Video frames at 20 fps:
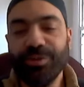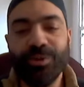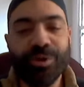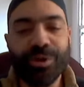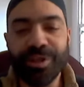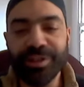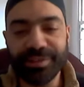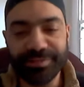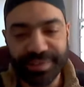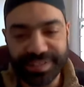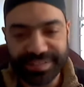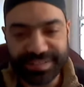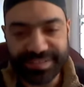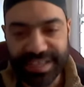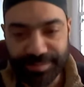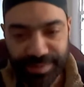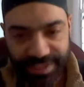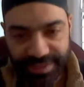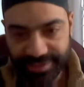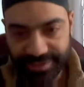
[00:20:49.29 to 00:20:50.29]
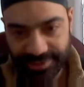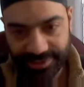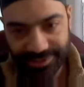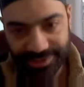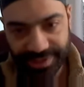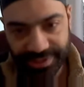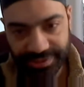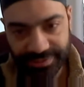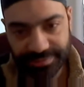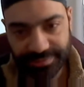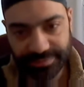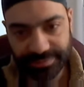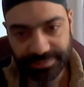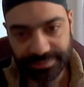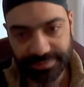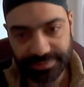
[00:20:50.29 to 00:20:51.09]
in all of Islamic history,